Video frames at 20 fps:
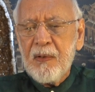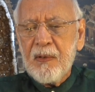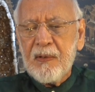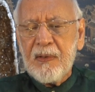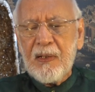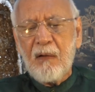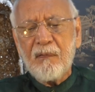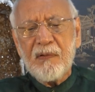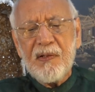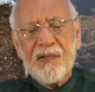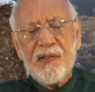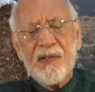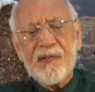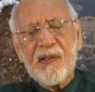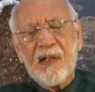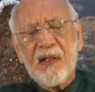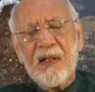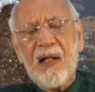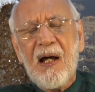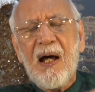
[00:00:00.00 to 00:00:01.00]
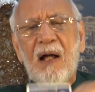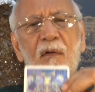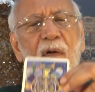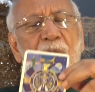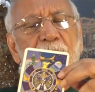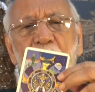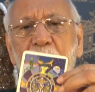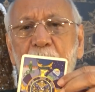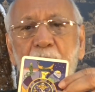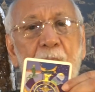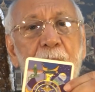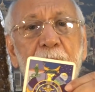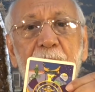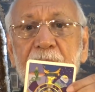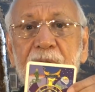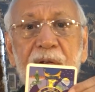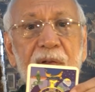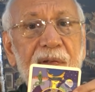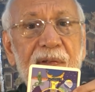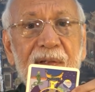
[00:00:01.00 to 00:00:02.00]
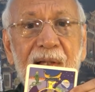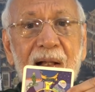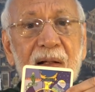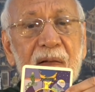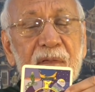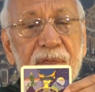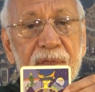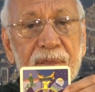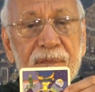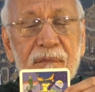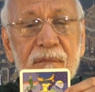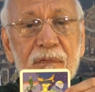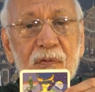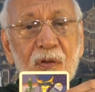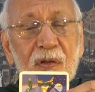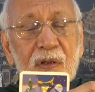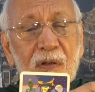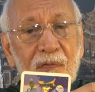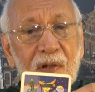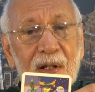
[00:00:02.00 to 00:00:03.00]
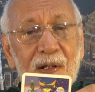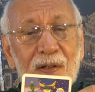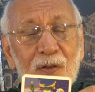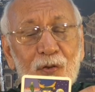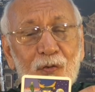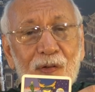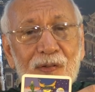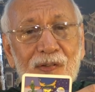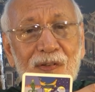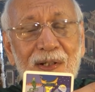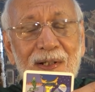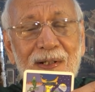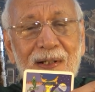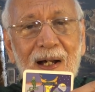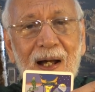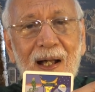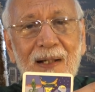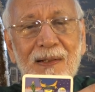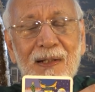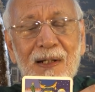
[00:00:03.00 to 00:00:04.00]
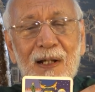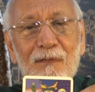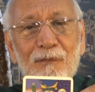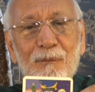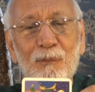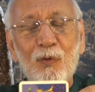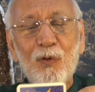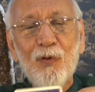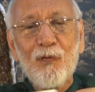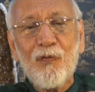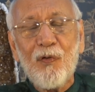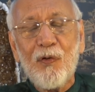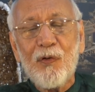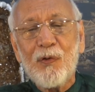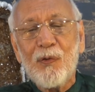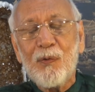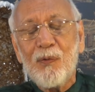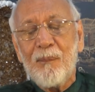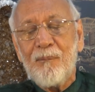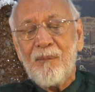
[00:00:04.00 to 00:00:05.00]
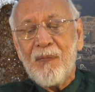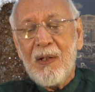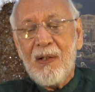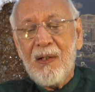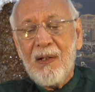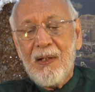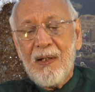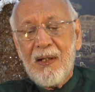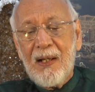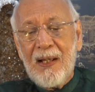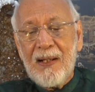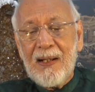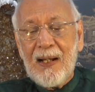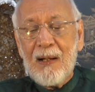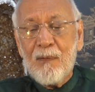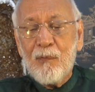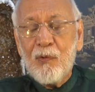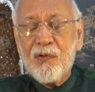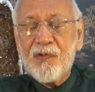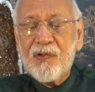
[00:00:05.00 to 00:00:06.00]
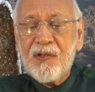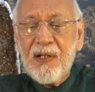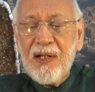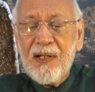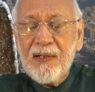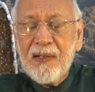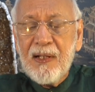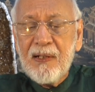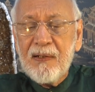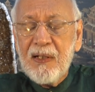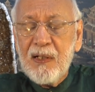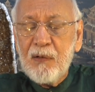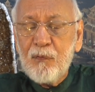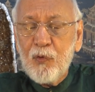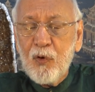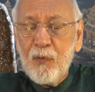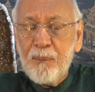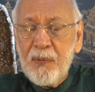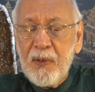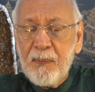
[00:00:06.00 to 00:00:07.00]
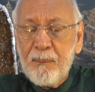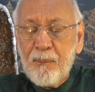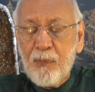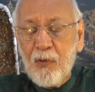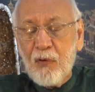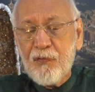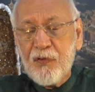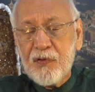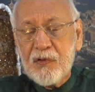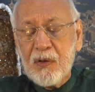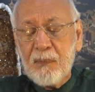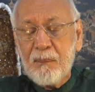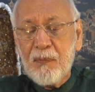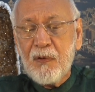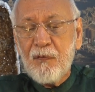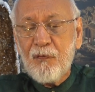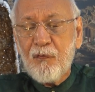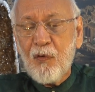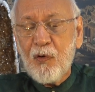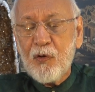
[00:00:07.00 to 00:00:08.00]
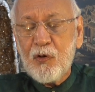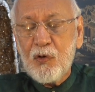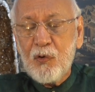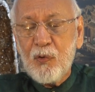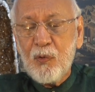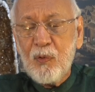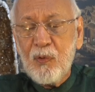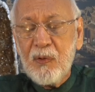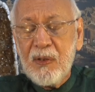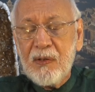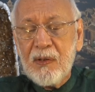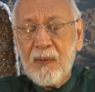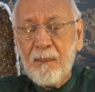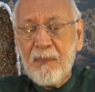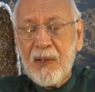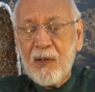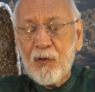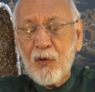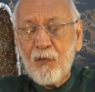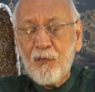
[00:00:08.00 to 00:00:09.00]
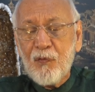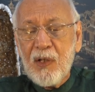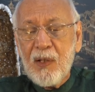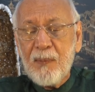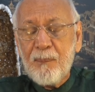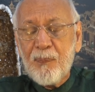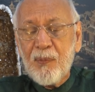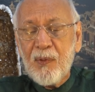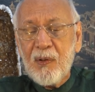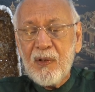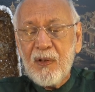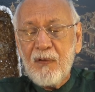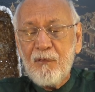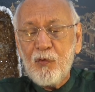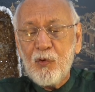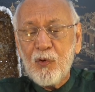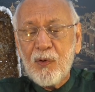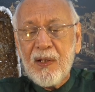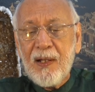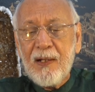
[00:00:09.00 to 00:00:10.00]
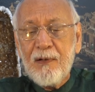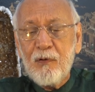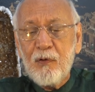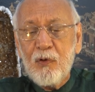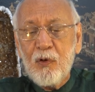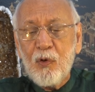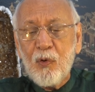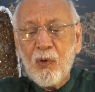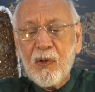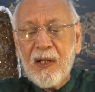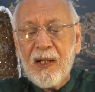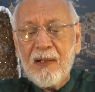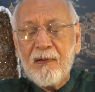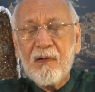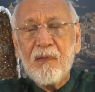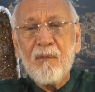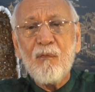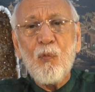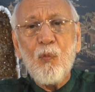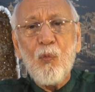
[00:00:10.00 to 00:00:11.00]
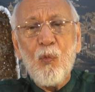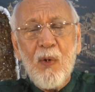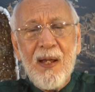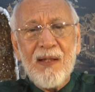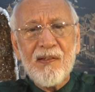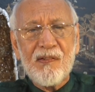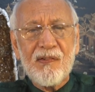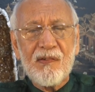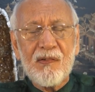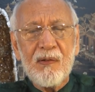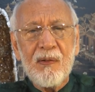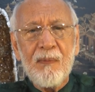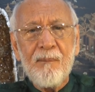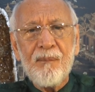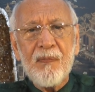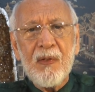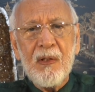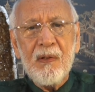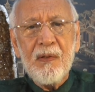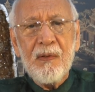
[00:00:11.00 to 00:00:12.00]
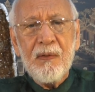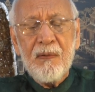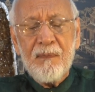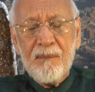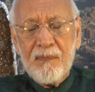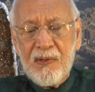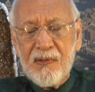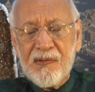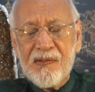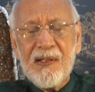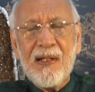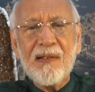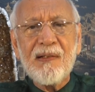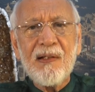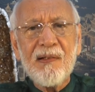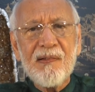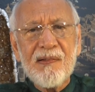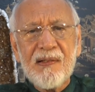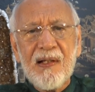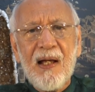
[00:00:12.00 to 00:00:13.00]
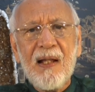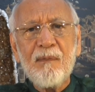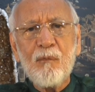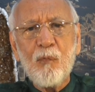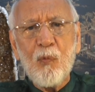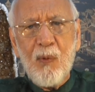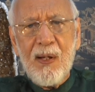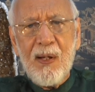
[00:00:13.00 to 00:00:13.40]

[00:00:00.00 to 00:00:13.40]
Now this is a card of the compass itself. So it's a very interesting card that I've pulled for you. And I would say that it would be profitable for you in the month of April if you can look at west, the setting sun